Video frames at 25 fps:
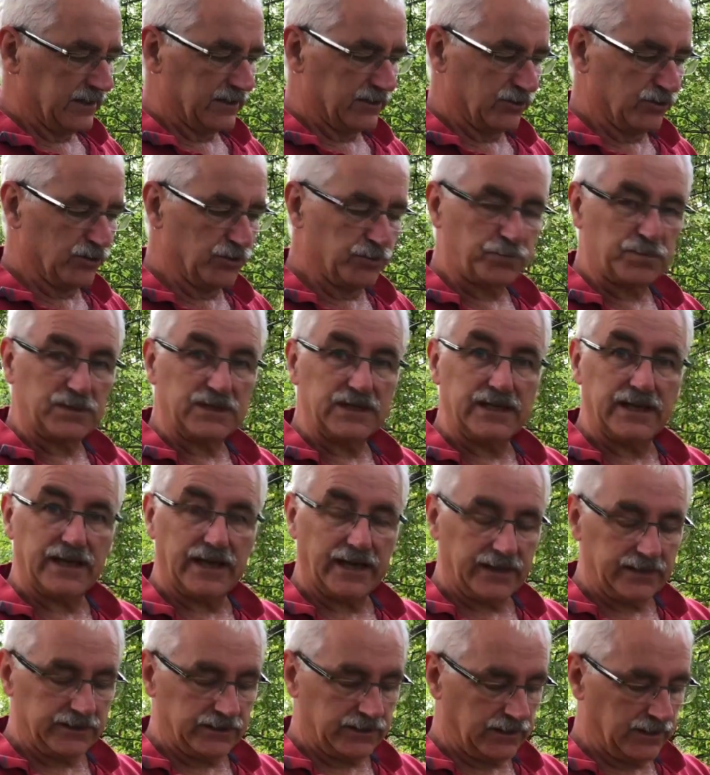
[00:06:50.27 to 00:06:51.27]
looped the
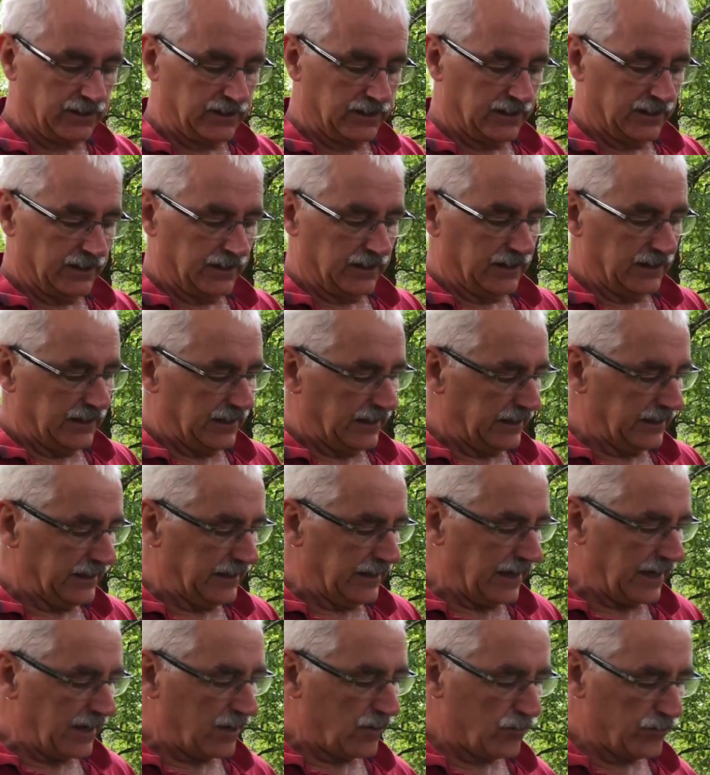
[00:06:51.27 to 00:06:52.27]
end and
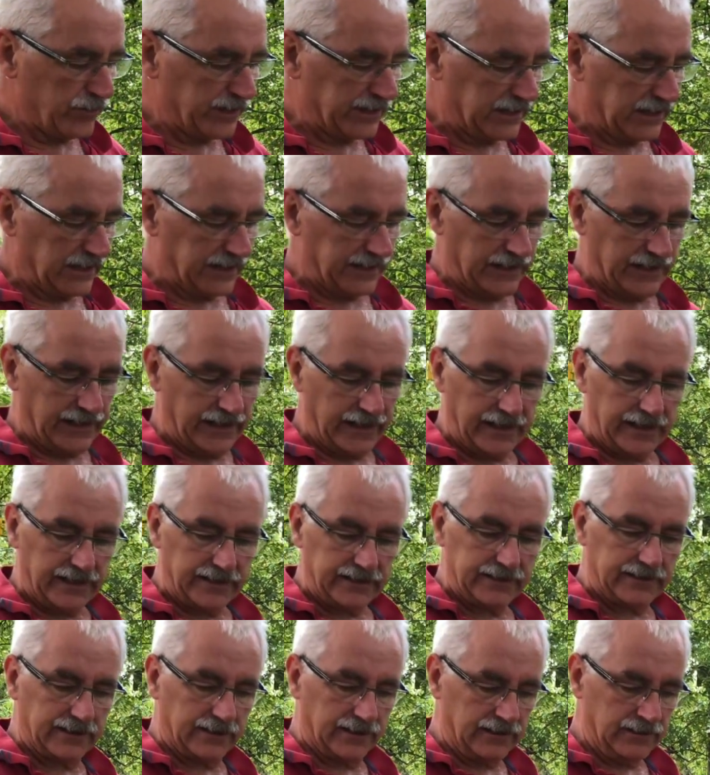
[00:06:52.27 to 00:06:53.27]
now we get a
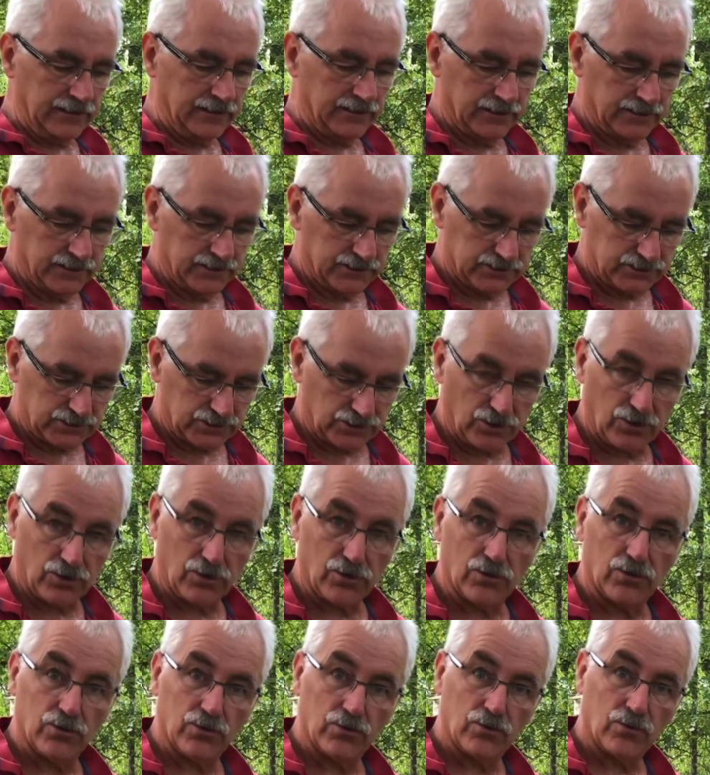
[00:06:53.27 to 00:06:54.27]
handle
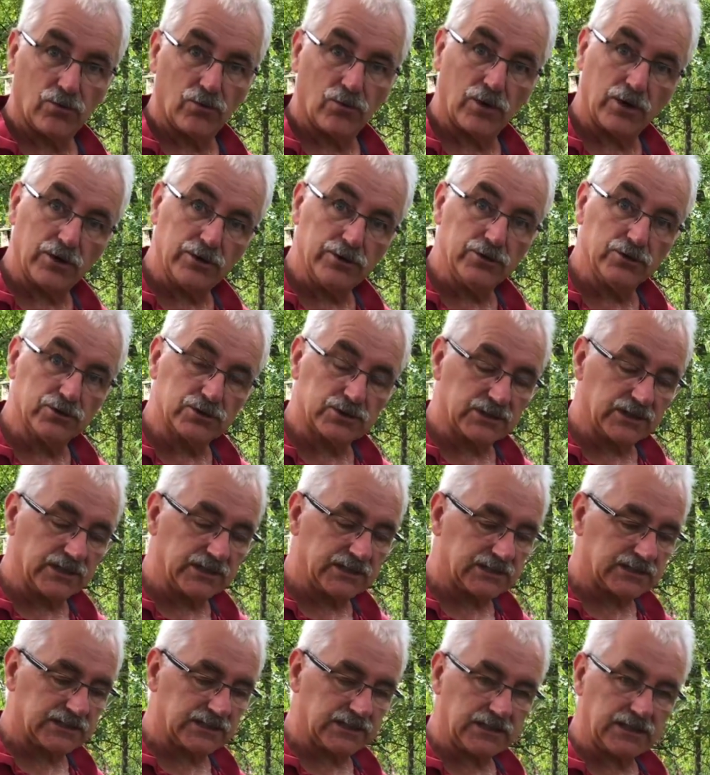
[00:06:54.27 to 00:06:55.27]
so we're usually
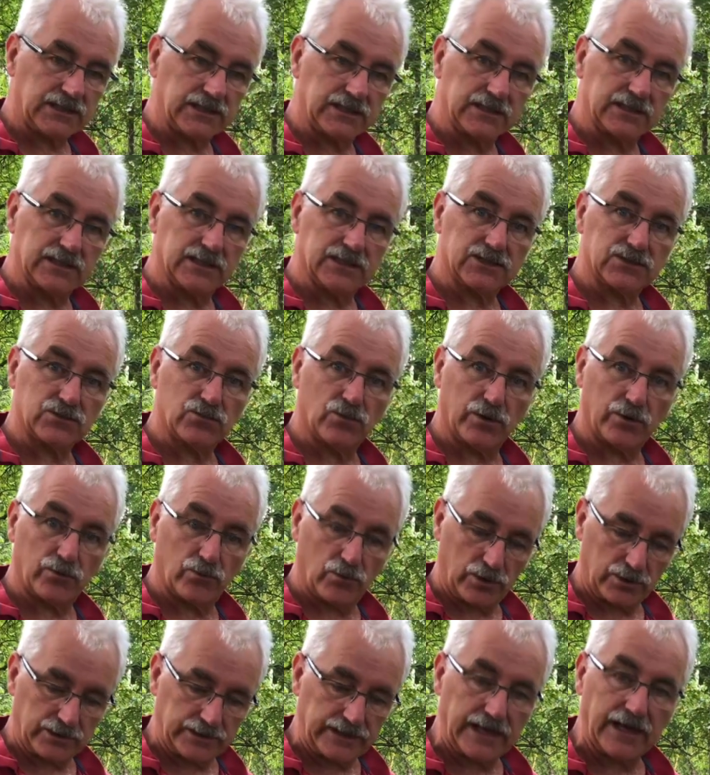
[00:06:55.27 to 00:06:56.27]
sticking this when
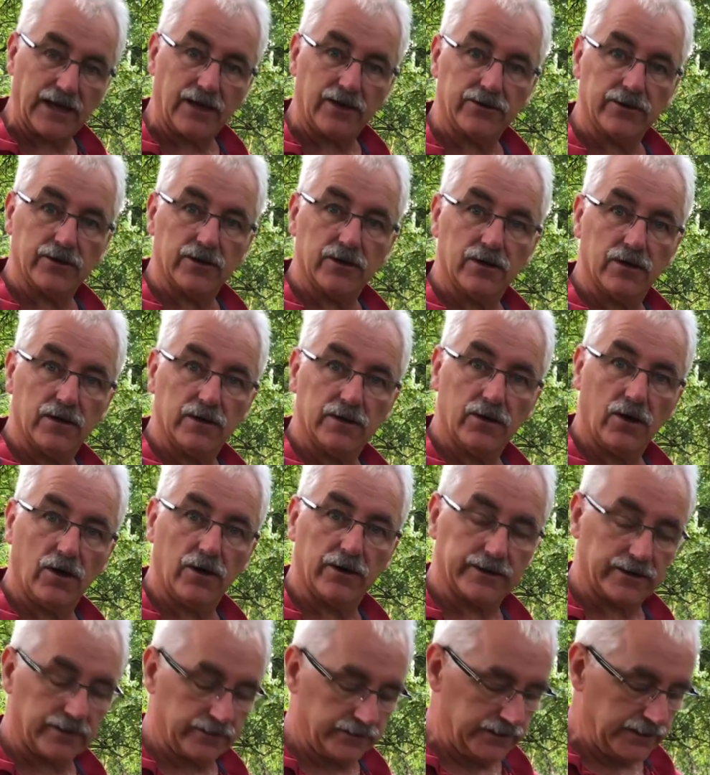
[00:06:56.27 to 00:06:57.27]
we're down
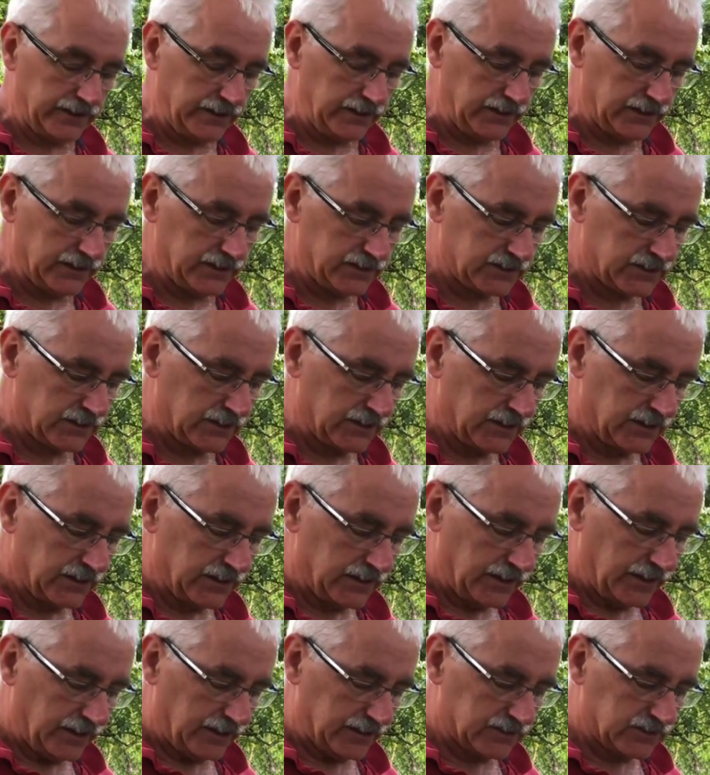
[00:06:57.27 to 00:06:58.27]
on our knees
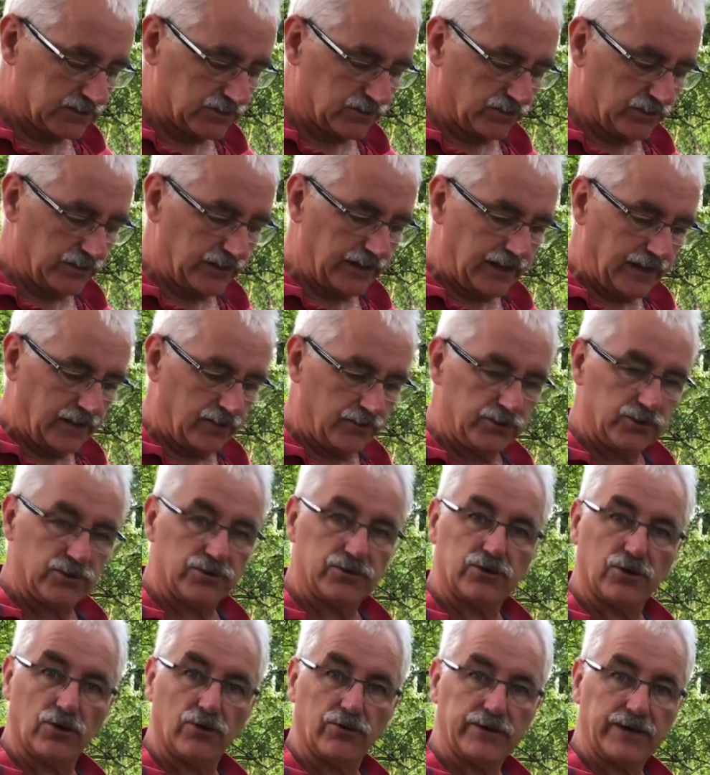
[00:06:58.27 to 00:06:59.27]
and so now you
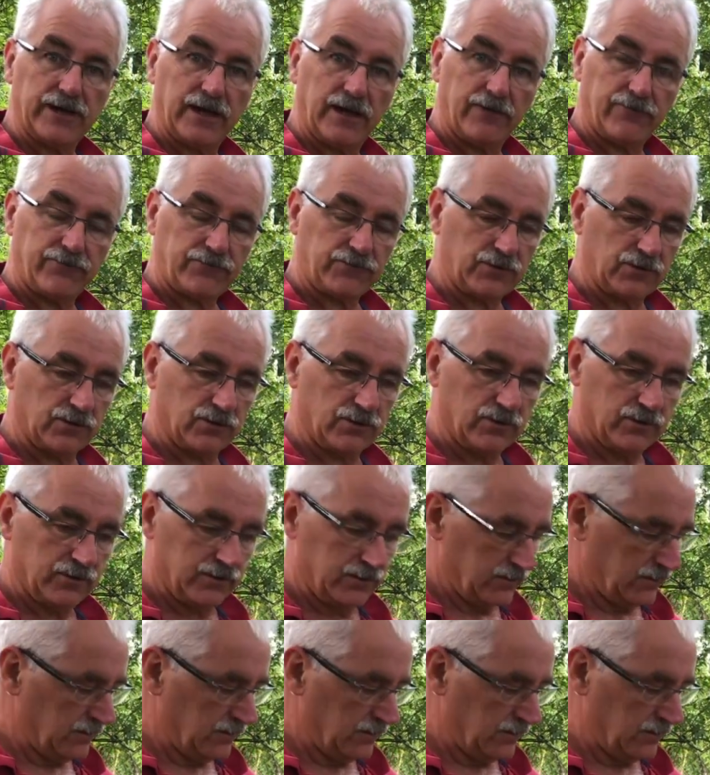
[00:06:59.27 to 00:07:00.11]
don't have to